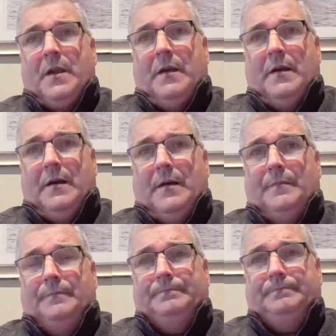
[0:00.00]

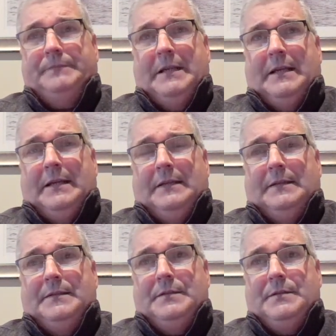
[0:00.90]
um,
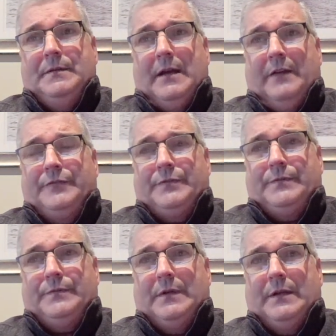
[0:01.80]
and you have
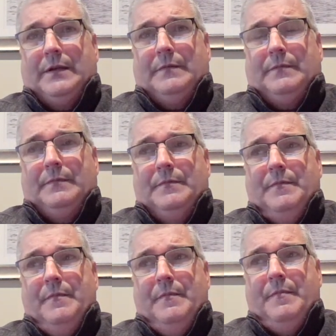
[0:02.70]
to um,
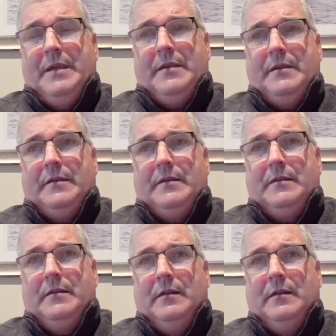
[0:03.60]
be